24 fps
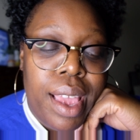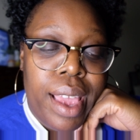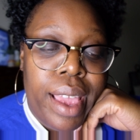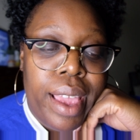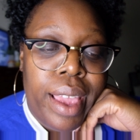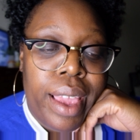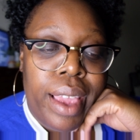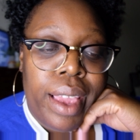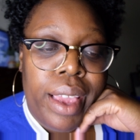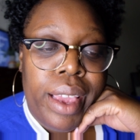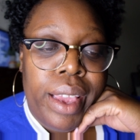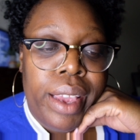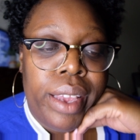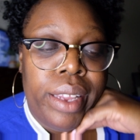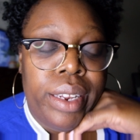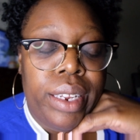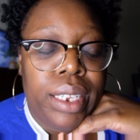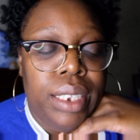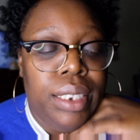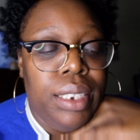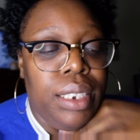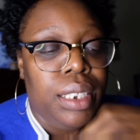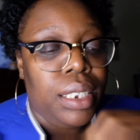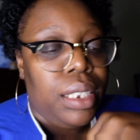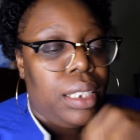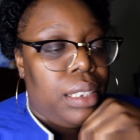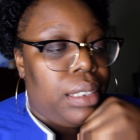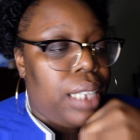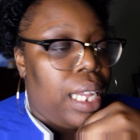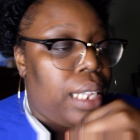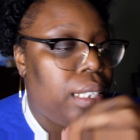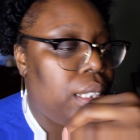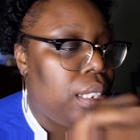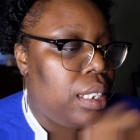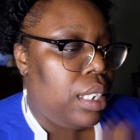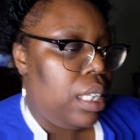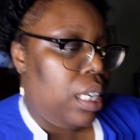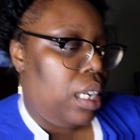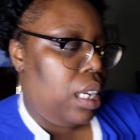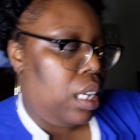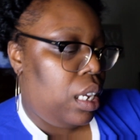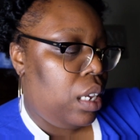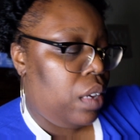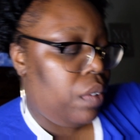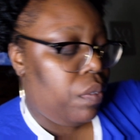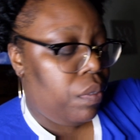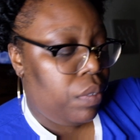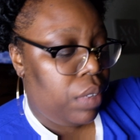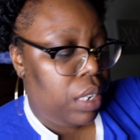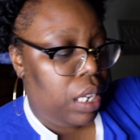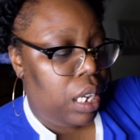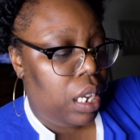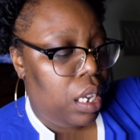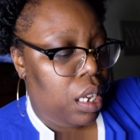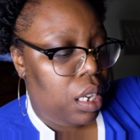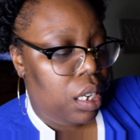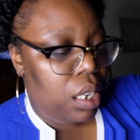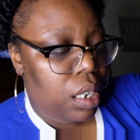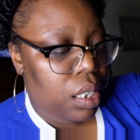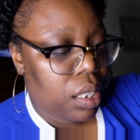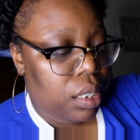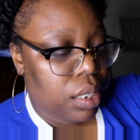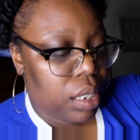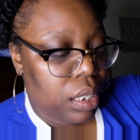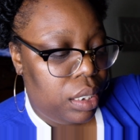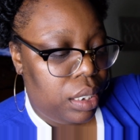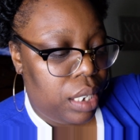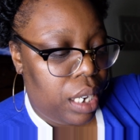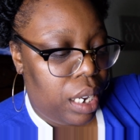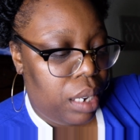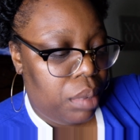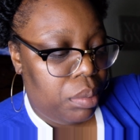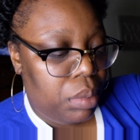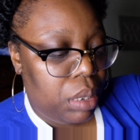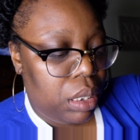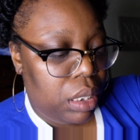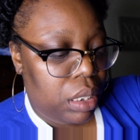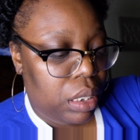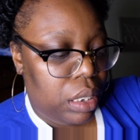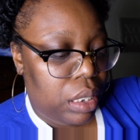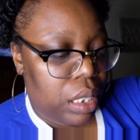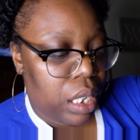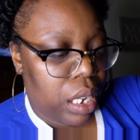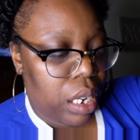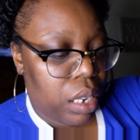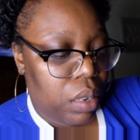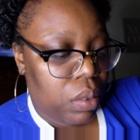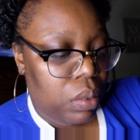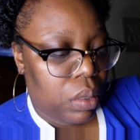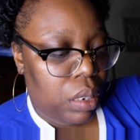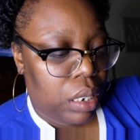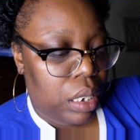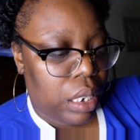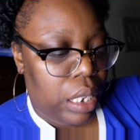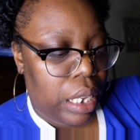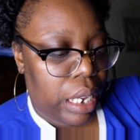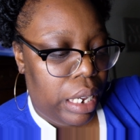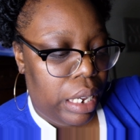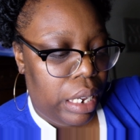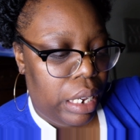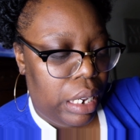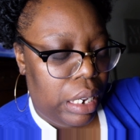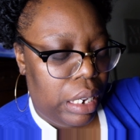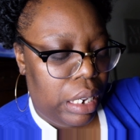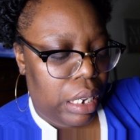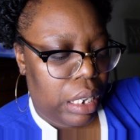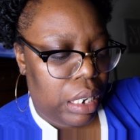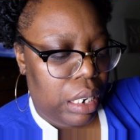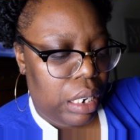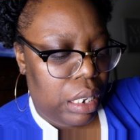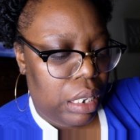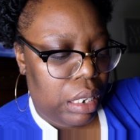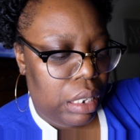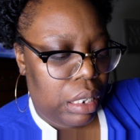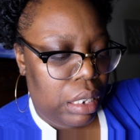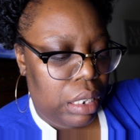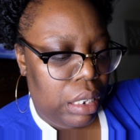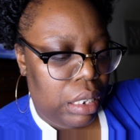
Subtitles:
and it is Saturday evening. The time is now 9.